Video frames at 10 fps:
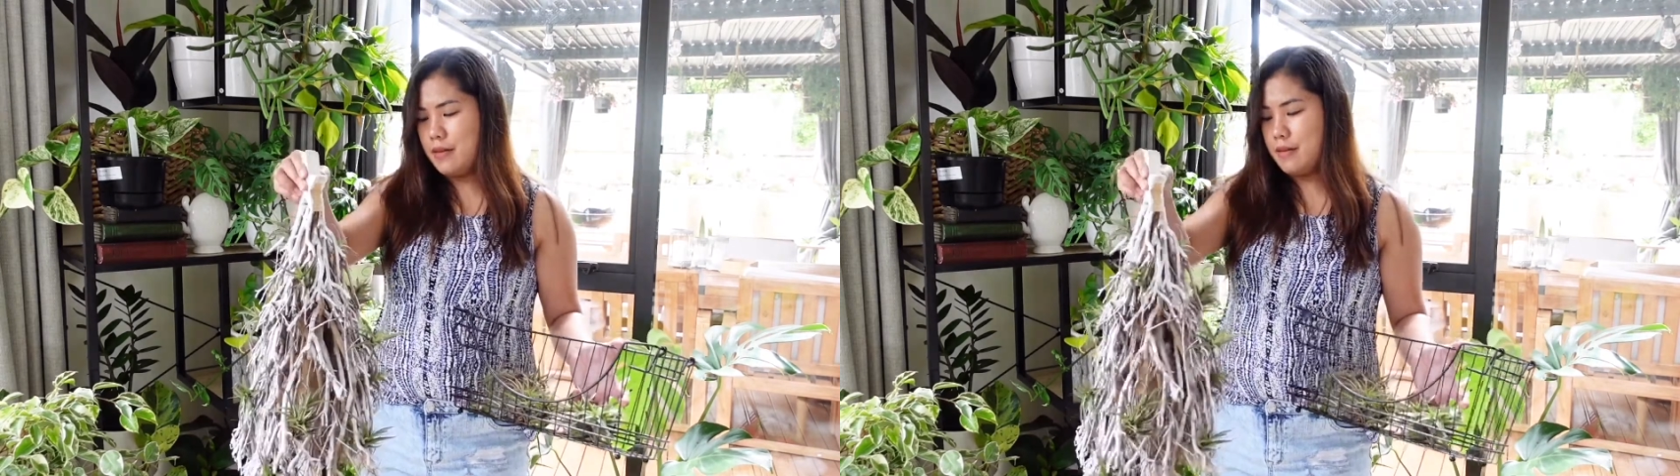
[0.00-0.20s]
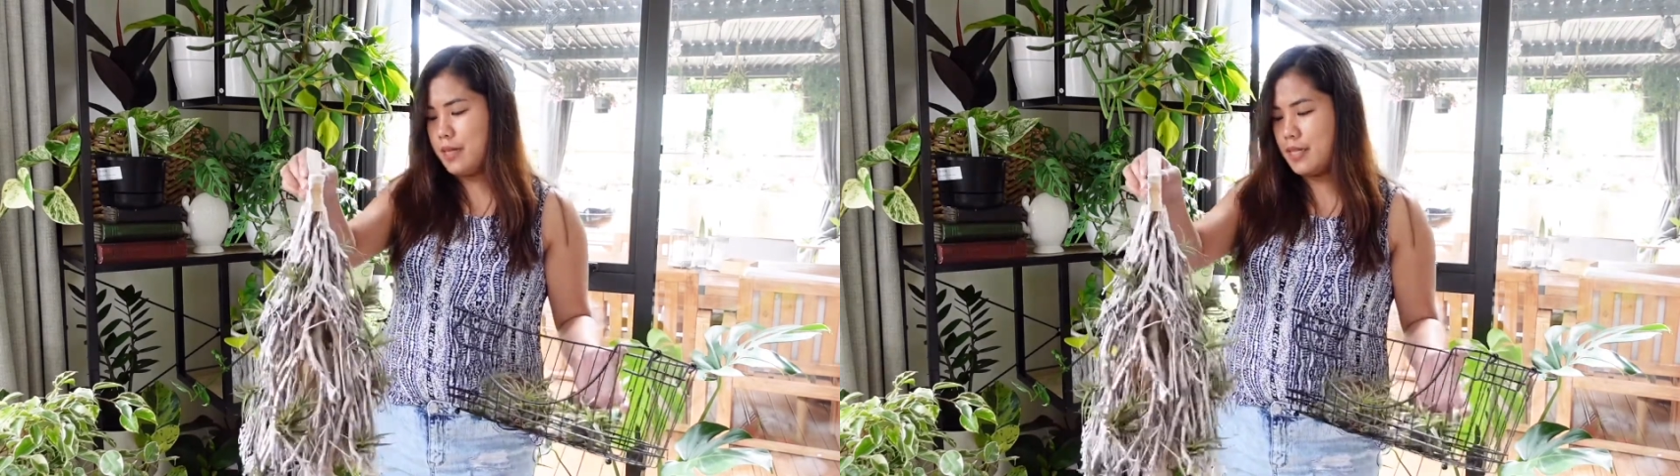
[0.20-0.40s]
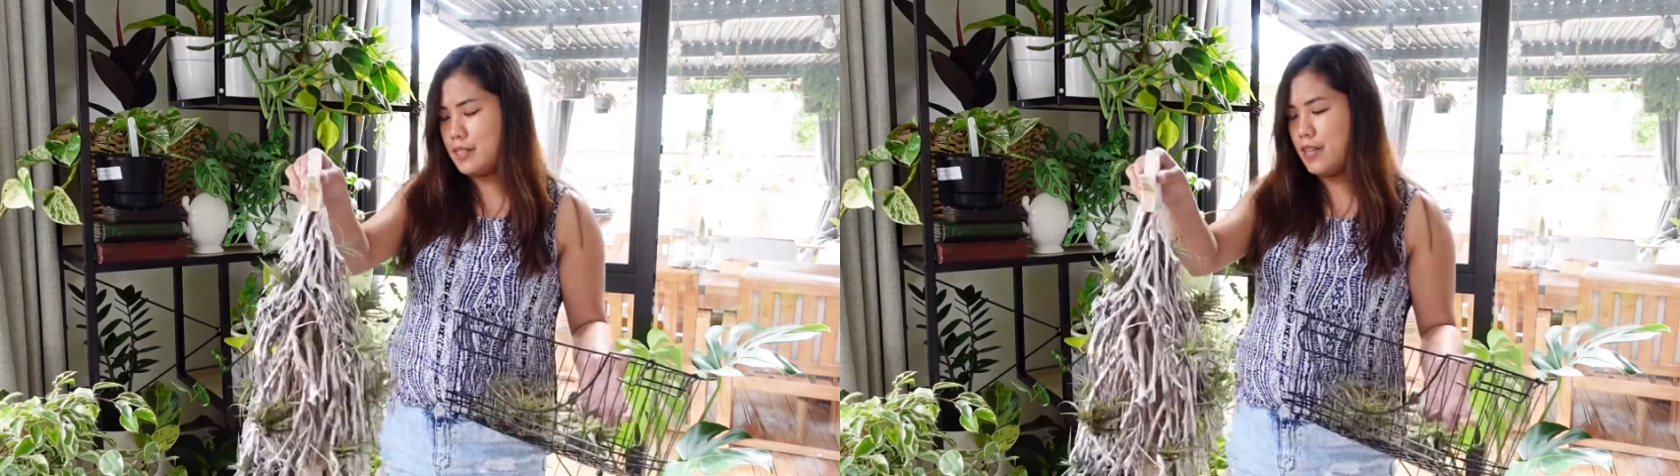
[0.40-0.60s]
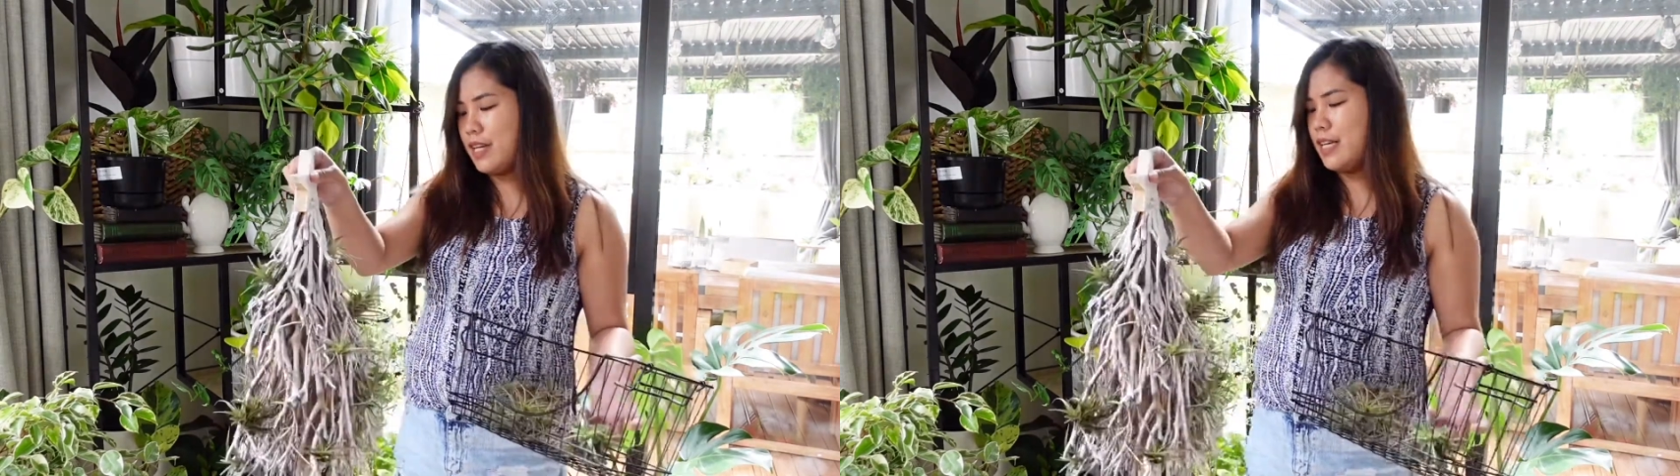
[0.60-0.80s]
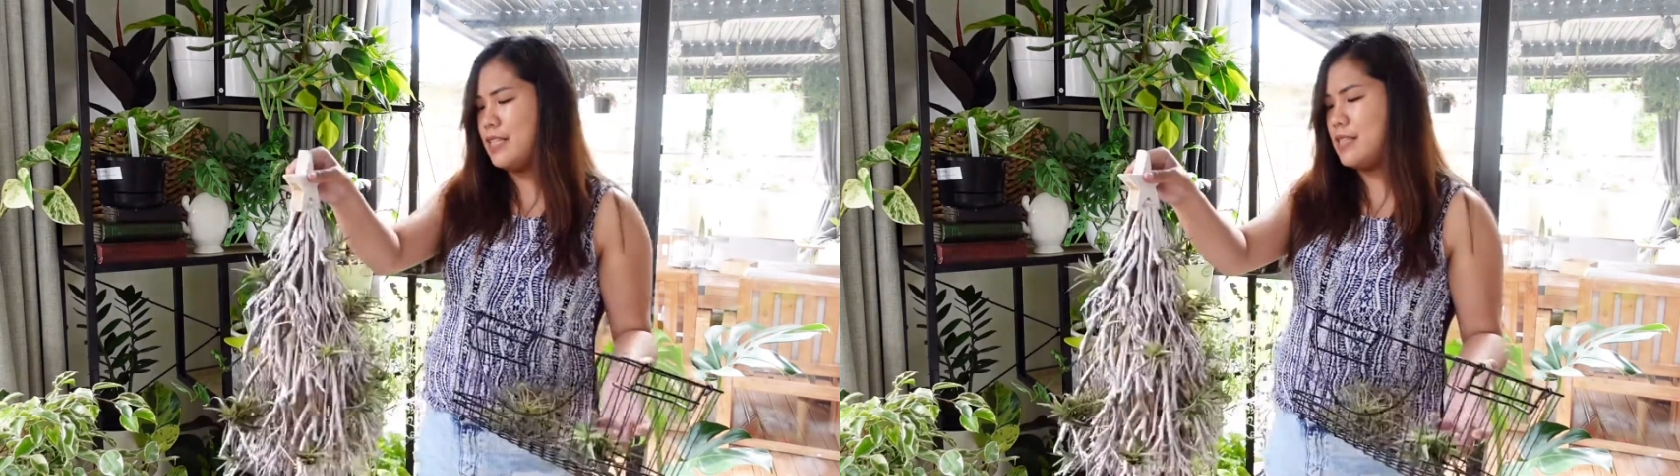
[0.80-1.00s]
because you
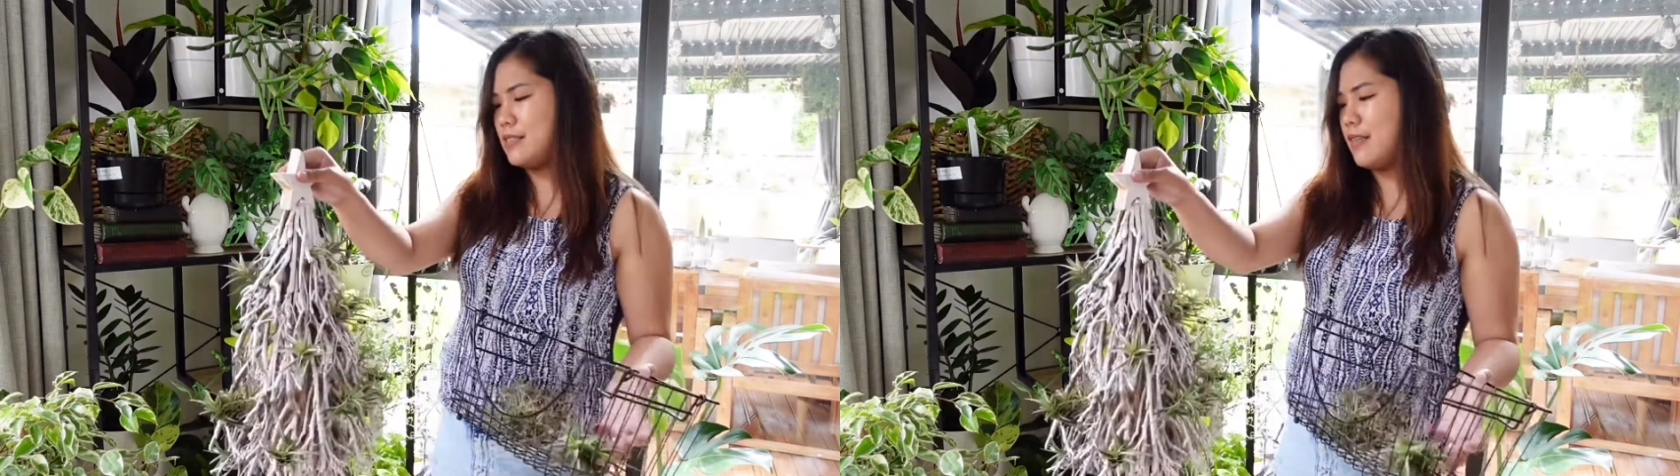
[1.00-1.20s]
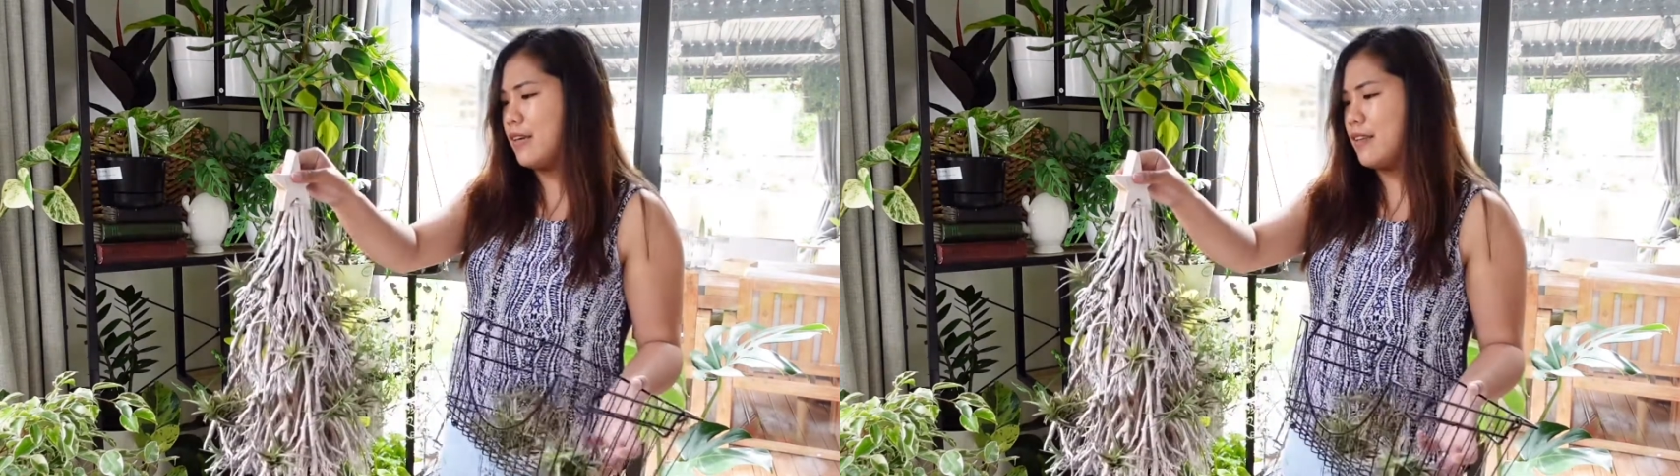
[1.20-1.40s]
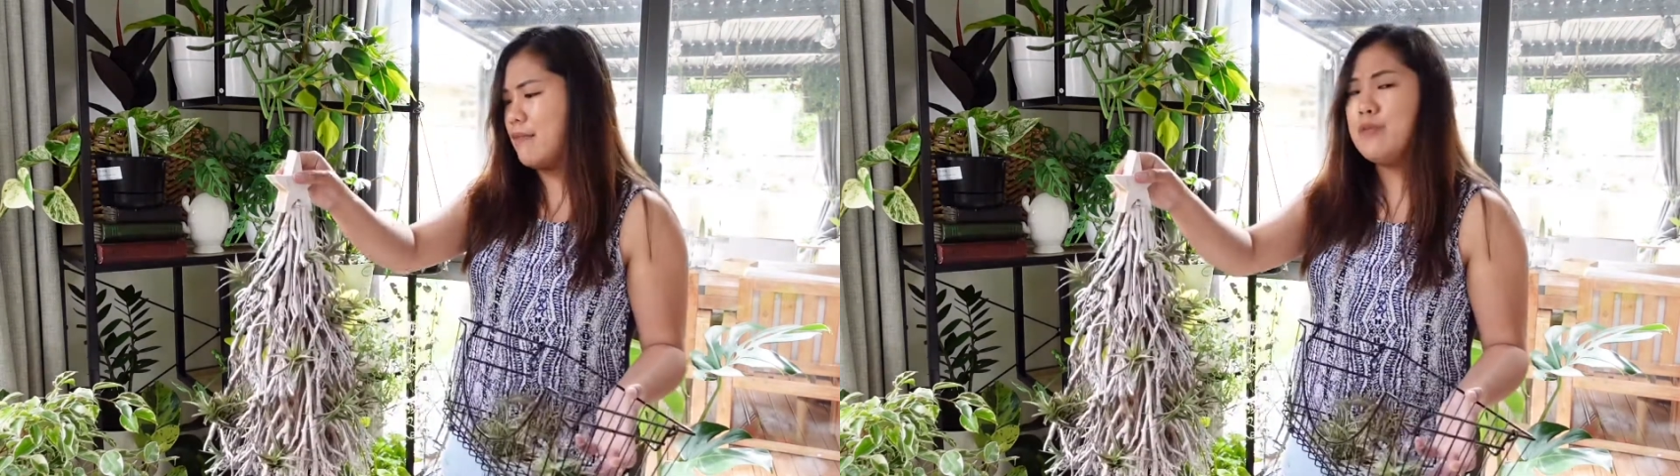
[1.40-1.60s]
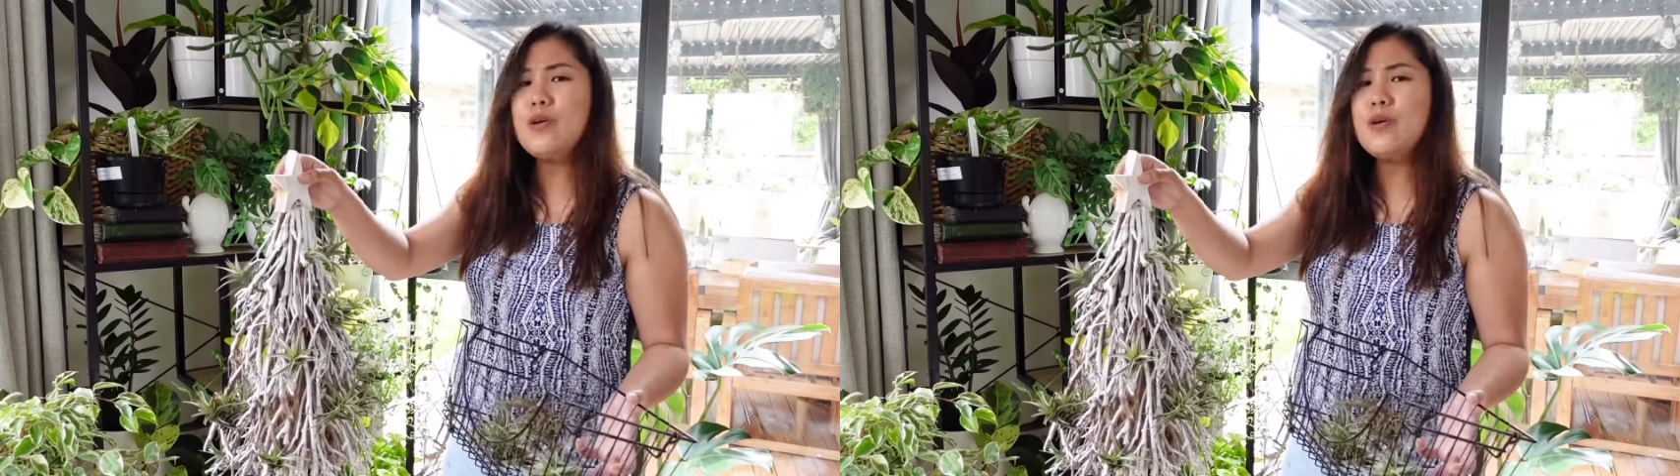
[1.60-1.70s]
can just stick them.